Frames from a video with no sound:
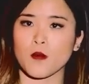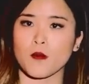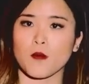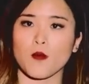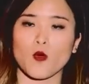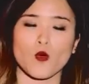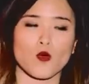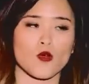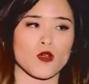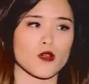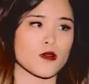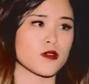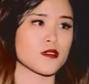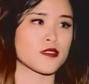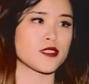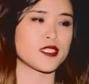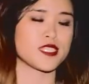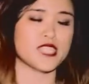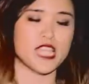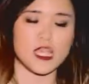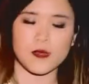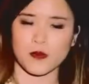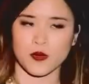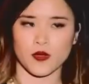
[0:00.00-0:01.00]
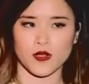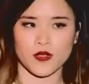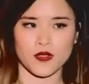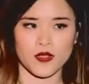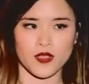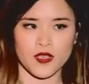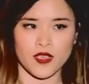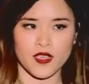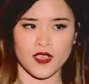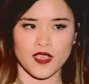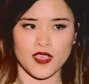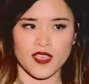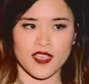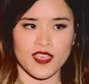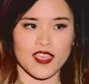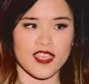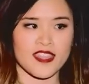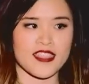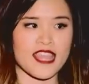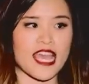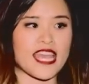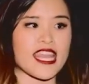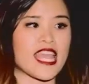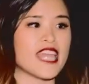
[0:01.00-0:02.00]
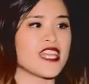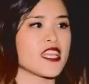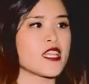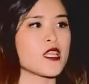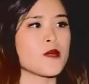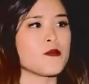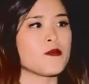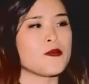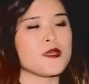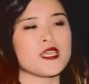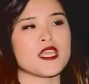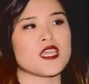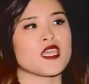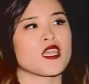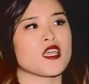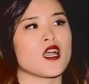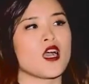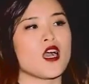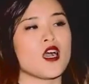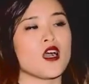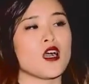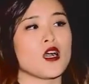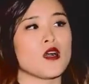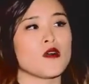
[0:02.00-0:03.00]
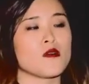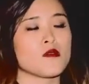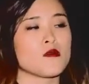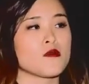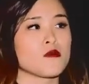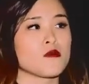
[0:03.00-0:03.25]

more stable. That ended up being a